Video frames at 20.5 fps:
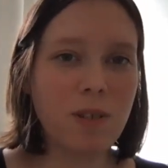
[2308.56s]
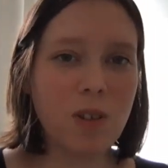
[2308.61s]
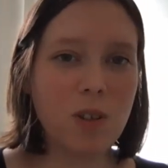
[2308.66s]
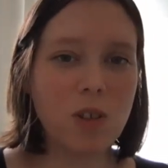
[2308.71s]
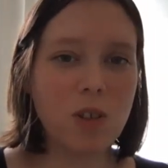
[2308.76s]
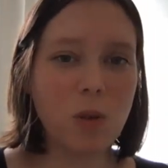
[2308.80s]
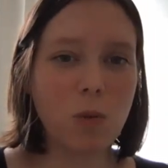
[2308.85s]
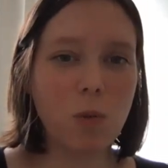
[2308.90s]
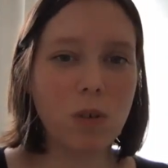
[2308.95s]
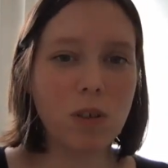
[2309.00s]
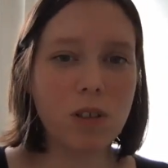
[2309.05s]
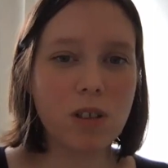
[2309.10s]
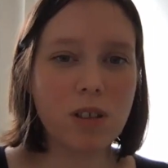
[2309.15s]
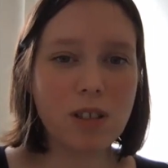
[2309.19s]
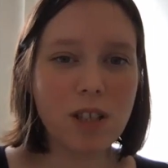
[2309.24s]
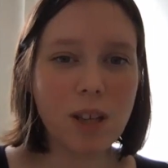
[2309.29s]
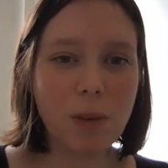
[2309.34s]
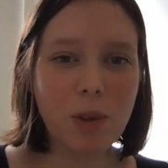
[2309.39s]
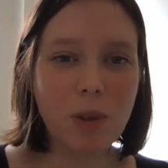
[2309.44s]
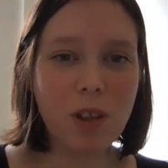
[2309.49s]

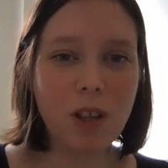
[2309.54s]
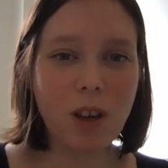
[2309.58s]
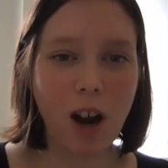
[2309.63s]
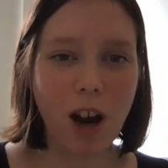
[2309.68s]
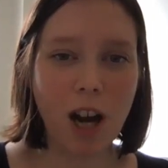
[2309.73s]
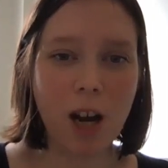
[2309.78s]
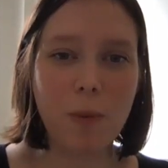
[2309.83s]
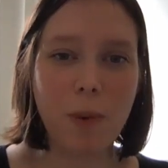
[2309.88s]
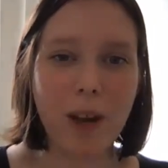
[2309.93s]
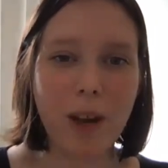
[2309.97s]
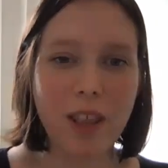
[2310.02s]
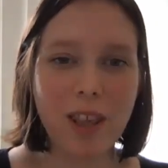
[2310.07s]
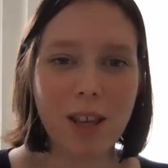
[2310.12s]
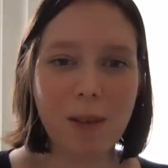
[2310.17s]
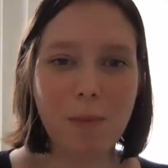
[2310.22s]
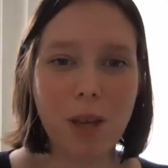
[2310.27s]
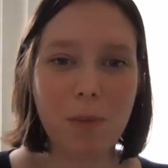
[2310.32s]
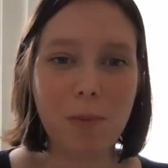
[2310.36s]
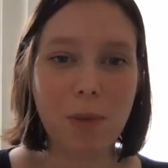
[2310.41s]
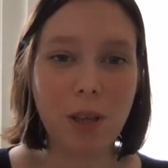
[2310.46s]
some of the harm, I
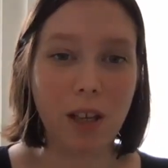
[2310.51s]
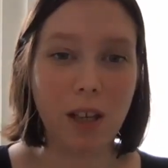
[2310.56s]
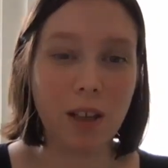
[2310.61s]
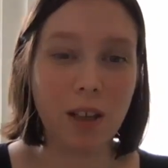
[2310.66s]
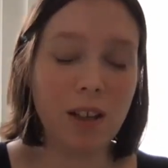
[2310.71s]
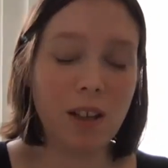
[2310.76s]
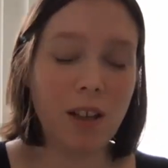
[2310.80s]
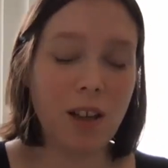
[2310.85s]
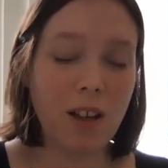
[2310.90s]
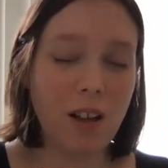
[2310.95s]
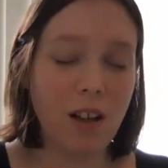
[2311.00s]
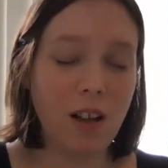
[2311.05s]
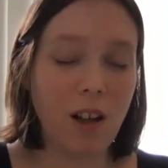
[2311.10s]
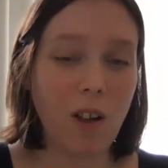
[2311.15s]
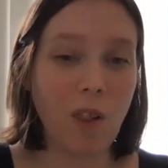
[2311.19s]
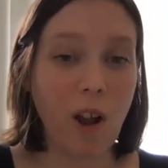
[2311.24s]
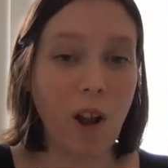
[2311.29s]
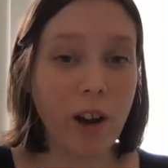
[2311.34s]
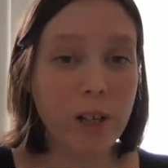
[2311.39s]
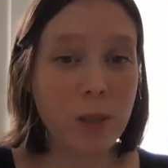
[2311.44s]
think maybe
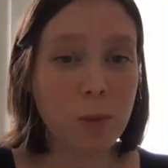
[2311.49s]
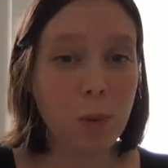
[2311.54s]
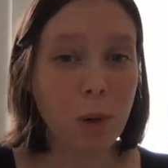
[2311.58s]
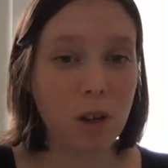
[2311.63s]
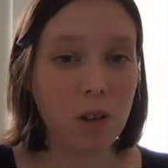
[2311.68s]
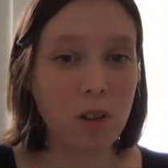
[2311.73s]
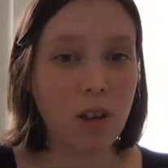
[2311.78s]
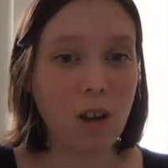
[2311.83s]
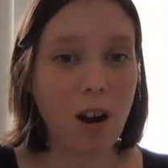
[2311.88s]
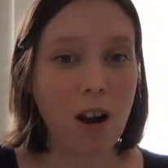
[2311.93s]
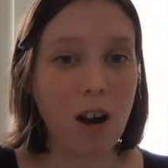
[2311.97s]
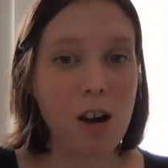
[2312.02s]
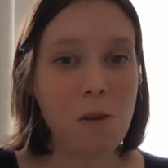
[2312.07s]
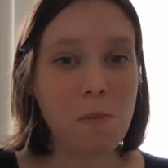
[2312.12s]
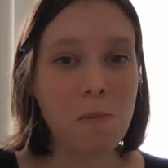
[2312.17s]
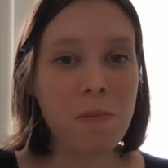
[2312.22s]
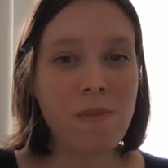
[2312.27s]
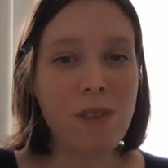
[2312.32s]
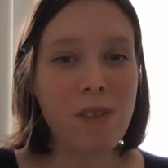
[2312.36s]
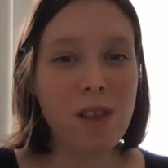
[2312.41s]
a large part of the
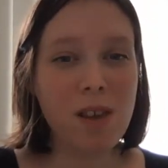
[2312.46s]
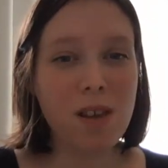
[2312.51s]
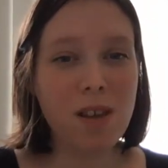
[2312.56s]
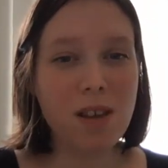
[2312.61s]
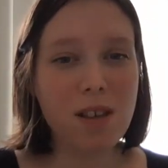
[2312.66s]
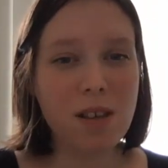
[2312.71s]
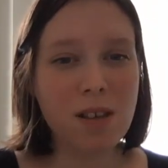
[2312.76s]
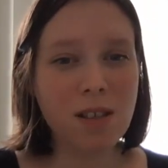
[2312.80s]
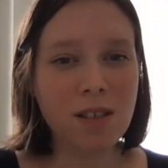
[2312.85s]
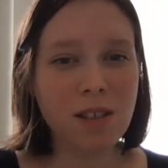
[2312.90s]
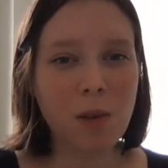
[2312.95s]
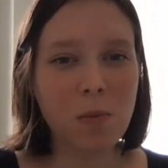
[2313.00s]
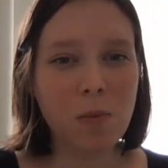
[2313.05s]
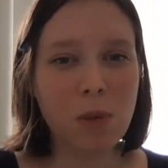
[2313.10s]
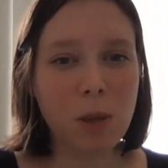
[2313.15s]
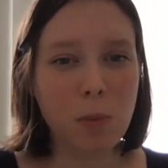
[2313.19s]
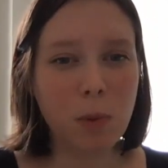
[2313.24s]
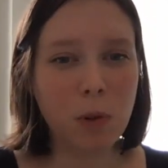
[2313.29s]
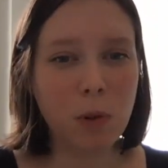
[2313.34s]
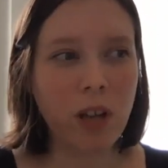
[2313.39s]
harm, is that
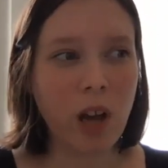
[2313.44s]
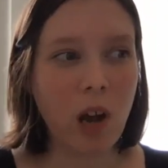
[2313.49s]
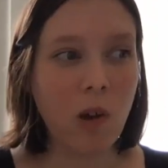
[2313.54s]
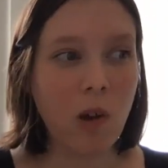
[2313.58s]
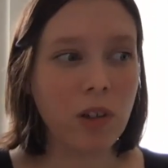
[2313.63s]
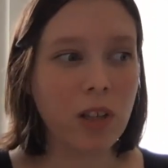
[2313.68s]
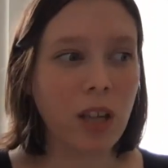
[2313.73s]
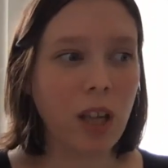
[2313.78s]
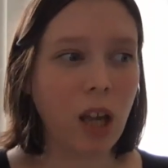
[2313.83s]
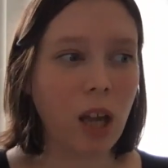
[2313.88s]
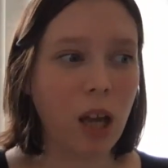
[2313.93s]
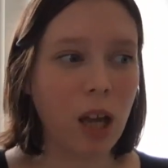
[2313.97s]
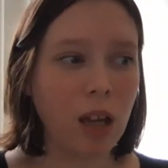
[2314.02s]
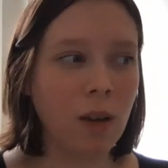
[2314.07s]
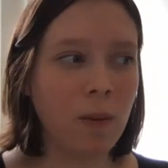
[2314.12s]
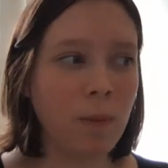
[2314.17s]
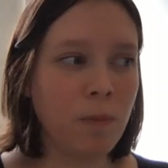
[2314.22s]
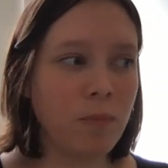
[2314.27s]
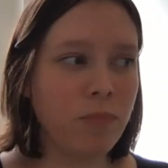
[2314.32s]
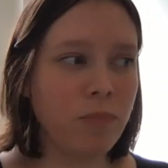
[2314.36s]
people now
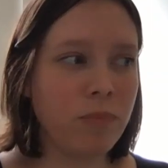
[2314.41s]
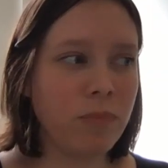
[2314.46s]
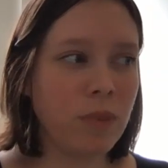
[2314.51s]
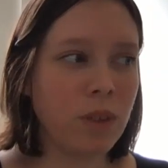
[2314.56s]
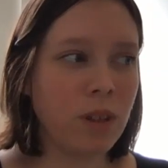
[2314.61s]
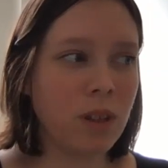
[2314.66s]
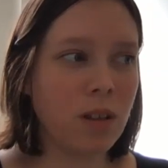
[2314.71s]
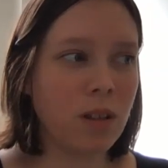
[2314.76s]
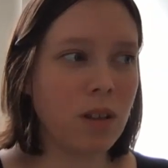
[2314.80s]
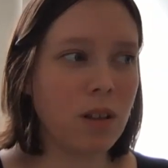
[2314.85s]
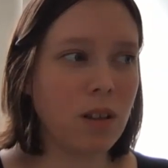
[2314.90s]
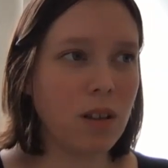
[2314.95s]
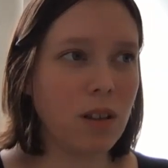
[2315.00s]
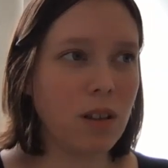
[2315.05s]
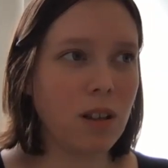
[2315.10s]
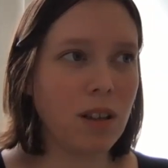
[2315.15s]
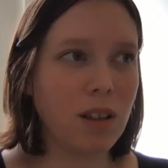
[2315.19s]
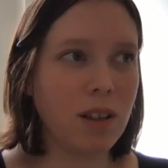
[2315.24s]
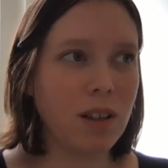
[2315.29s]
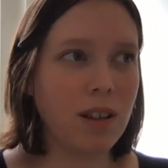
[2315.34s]
can't
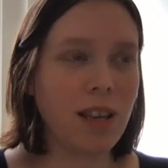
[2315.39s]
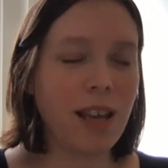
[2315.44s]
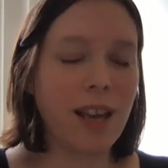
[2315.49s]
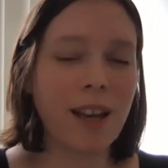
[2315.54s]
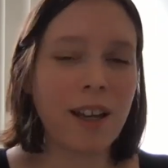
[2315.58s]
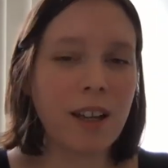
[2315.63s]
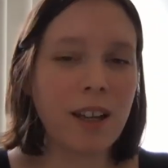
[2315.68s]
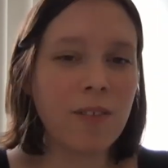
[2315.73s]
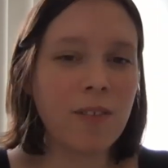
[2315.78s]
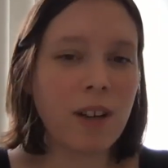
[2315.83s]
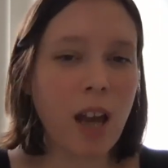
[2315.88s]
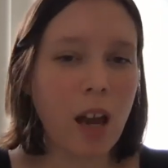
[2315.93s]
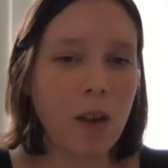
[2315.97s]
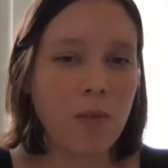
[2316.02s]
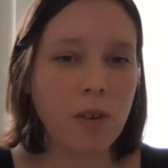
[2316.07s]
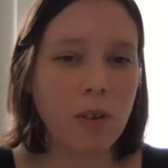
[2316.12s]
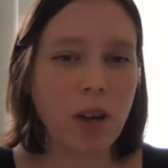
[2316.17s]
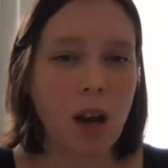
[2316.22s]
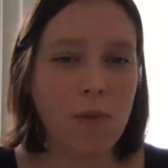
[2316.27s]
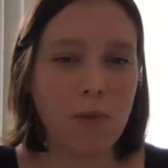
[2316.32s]
even
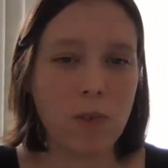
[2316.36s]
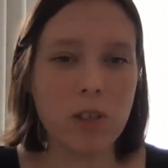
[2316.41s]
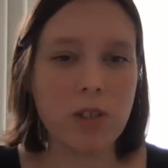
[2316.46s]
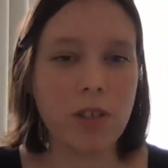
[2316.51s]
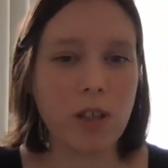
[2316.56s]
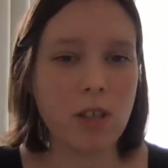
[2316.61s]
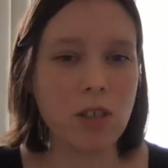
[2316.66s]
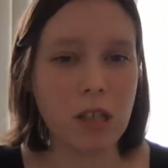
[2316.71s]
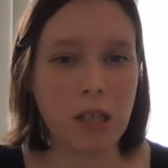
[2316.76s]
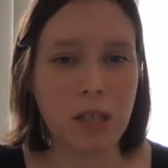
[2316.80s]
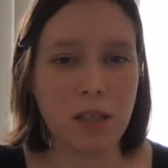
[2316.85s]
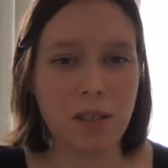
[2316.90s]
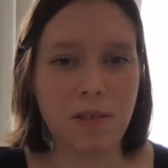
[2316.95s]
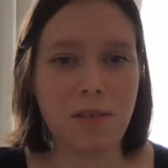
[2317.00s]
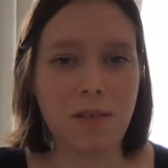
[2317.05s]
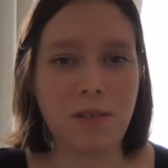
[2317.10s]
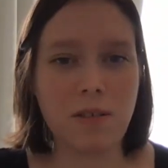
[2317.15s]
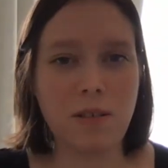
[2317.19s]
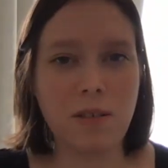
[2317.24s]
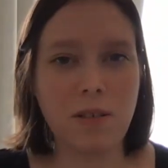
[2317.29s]
have a
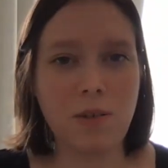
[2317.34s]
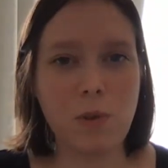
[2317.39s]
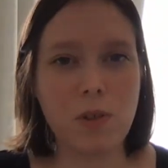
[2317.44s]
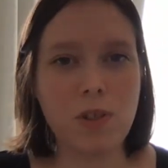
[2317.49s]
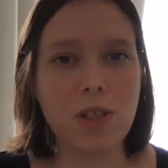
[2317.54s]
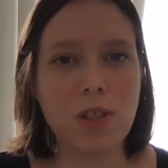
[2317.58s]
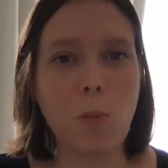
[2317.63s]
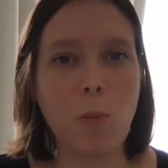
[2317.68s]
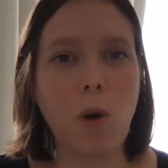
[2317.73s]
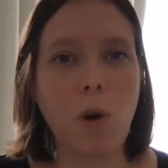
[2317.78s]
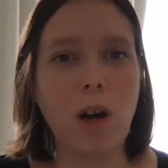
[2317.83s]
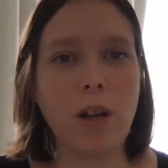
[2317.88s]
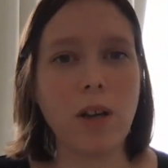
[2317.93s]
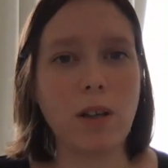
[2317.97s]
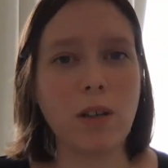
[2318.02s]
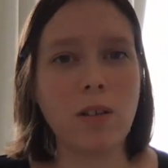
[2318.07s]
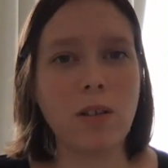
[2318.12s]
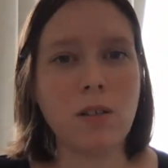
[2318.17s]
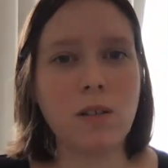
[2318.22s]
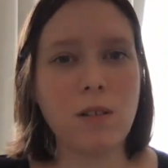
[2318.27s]
conversation with
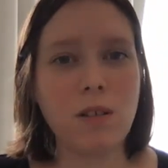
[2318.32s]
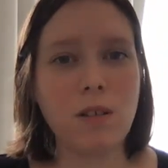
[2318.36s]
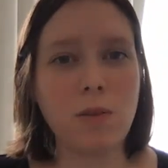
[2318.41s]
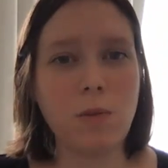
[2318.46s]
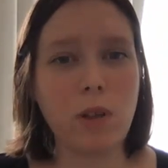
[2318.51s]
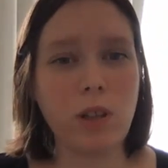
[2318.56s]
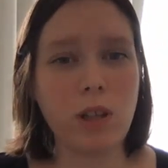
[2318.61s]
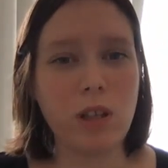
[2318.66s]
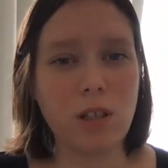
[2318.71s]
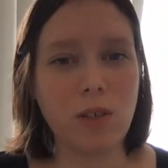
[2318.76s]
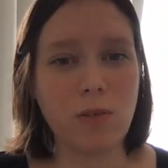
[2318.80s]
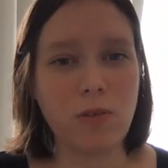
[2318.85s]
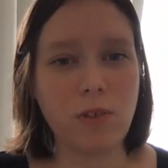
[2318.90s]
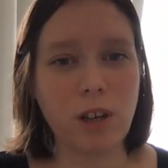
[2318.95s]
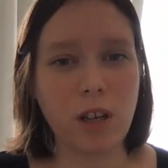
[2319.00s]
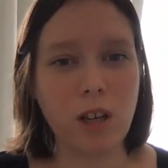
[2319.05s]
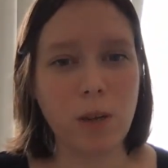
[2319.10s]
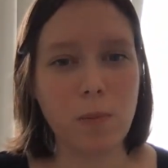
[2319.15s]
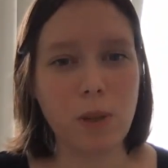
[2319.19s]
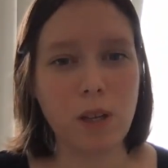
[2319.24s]
someone with a
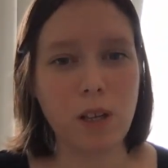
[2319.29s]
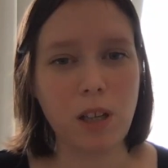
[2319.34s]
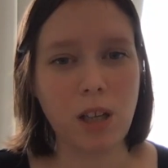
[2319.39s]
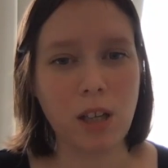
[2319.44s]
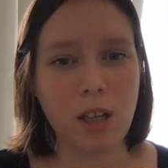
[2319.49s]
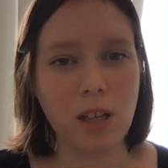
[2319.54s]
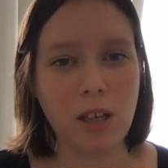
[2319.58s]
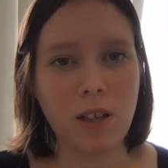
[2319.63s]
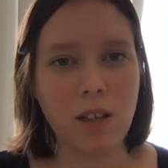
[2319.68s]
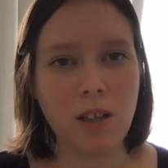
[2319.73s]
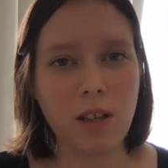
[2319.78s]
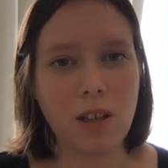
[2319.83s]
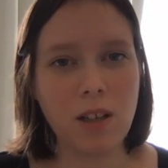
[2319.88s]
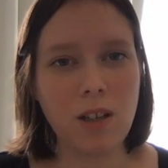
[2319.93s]
different opinion